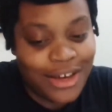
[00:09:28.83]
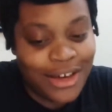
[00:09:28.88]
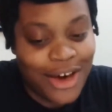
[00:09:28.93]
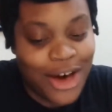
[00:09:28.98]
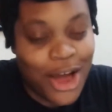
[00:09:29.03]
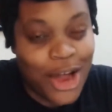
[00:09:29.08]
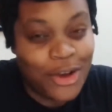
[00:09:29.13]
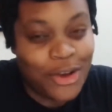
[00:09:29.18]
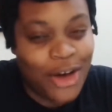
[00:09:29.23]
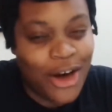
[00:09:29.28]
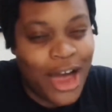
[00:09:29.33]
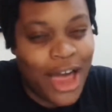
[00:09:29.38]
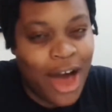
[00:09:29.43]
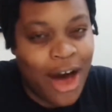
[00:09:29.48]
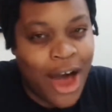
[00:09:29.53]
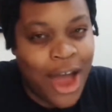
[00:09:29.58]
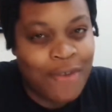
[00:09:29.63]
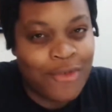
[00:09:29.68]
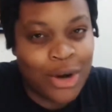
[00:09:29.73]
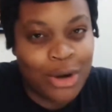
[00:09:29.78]

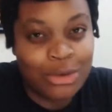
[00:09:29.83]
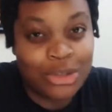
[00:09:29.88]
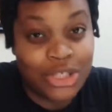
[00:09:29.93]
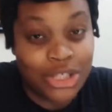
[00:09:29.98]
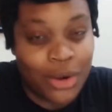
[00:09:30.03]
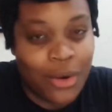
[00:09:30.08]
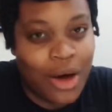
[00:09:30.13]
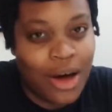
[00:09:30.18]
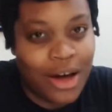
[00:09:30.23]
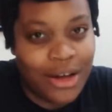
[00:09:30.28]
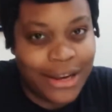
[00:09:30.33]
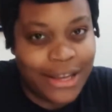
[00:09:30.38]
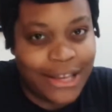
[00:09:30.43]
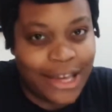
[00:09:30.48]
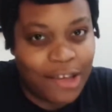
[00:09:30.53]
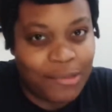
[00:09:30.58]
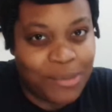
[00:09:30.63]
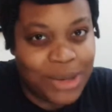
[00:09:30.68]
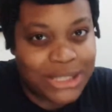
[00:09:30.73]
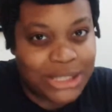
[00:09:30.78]
I rolled so hard I
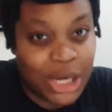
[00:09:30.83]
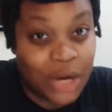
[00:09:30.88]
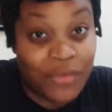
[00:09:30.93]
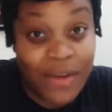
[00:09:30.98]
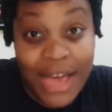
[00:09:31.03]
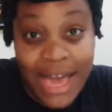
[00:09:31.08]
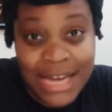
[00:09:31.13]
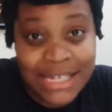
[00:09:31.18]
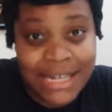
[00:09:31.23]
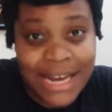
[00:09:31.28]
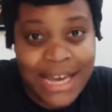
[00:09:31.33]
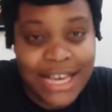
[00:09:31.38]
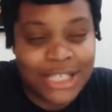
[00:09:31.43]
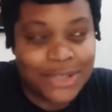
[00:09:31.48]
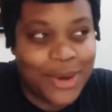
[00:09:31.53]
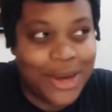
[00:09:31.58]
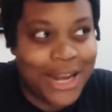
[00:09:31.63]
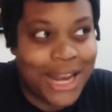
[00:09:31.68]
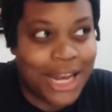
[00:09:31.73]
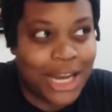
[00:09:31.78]
gave myself a headache, so
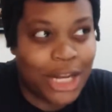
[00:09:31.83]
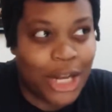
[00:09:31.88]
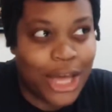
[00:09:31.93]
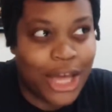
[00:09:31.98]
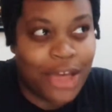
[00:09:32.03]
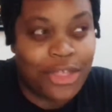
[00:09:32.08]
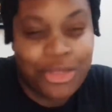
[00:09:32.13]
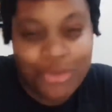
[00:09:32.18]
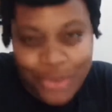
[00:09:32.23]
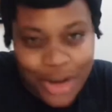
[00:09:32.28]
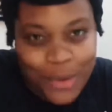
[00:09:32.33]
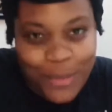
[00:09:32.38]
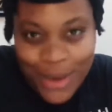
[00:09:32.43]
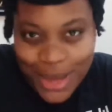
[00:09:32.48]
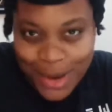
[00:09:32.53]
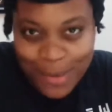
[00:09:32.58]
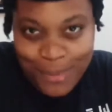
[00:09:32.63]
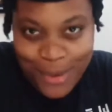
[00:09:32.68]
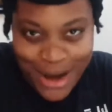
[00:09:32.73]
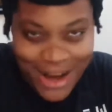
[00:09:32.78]
I needed like a
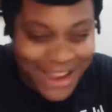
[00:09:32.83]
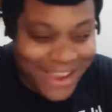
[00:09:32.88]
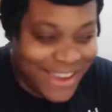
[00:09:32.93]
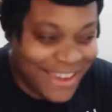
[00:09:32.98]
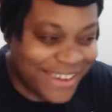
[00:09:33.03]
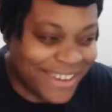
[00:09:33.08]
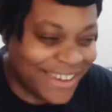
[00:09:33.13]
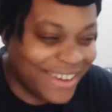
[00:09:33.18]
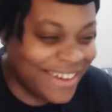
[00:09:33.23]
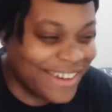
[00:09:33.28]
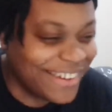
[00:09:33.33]
3-week break